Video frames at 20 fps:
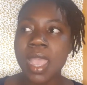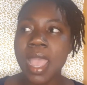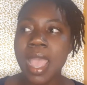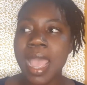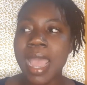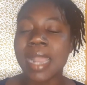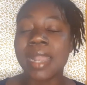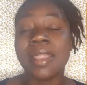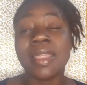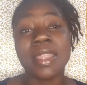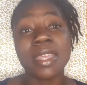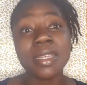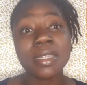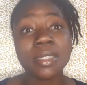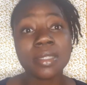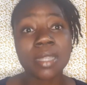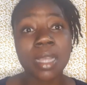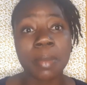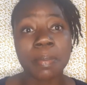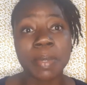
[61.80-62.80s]
And
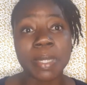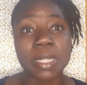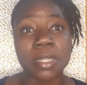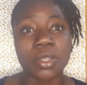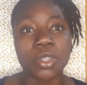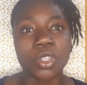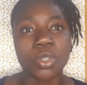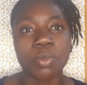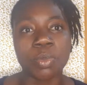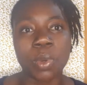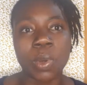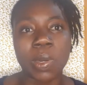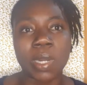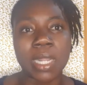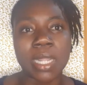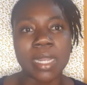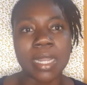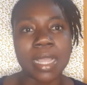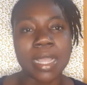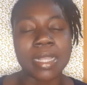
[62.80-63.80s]
this topic this
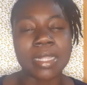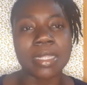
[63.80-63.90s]
morning is